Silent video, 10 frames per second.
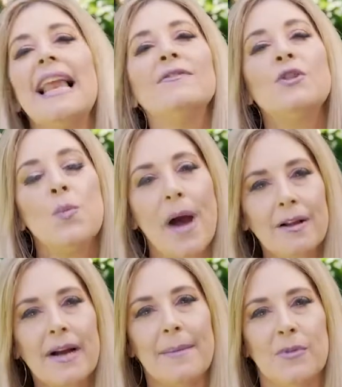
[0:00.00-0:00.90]
love to
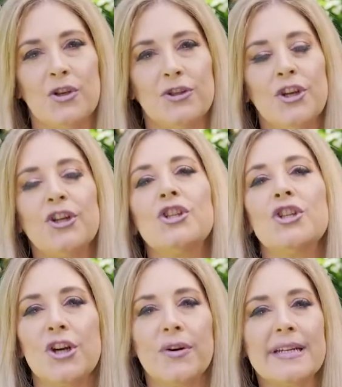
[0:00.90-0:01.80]
welcome you to
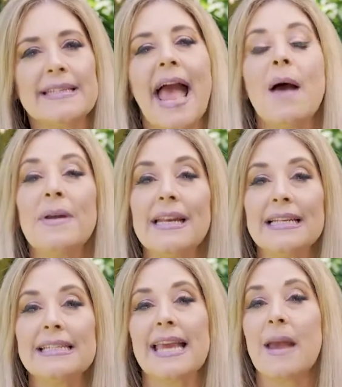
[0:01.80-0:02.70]
Natura's
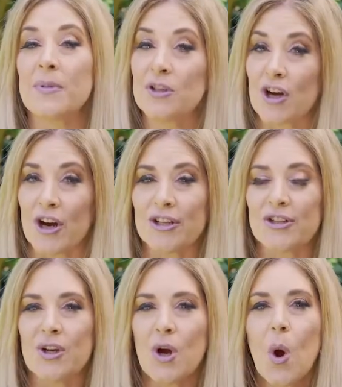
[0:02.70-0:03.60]
happiness
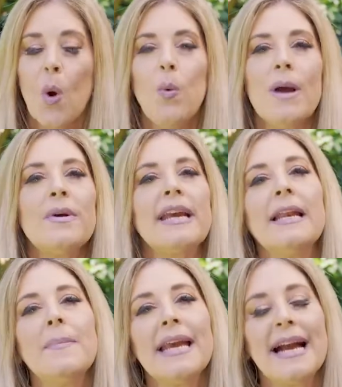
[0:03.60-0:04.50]
episodes where we're going
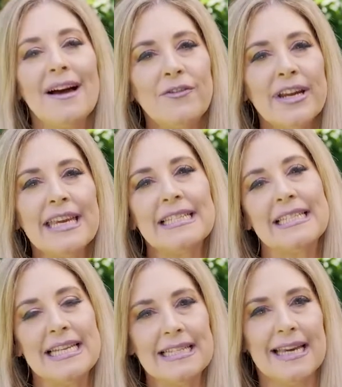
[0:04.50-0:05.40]
to be covering in
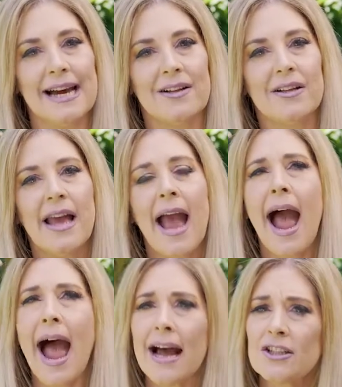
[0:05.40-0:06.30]
detail
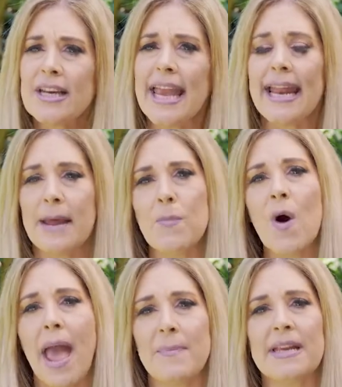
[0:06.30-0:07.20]
how to get more
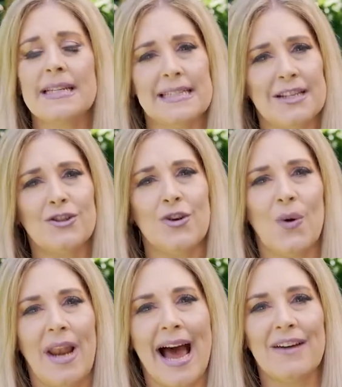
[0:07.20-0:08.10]
happiness into
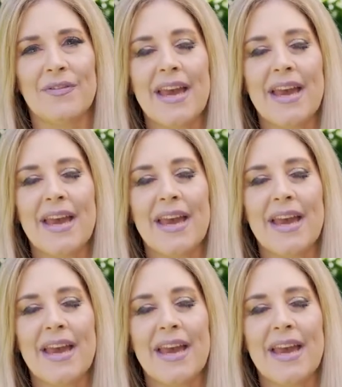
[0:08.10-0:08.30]
your life,